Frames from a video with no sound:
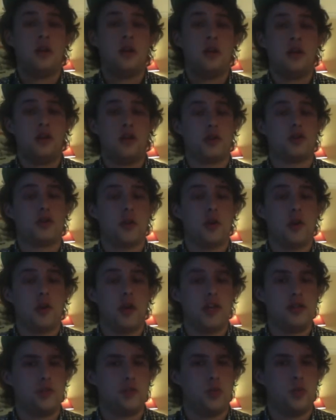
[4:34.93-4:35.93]
The controller
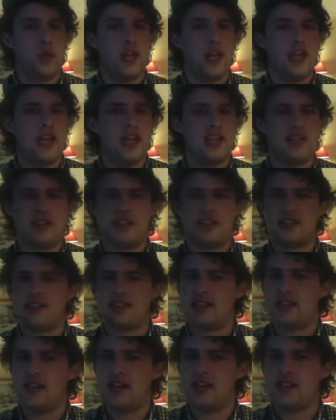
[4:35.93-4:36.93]
is weird. The
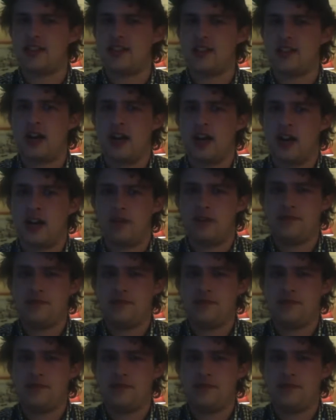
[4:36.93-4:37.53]
sticks are...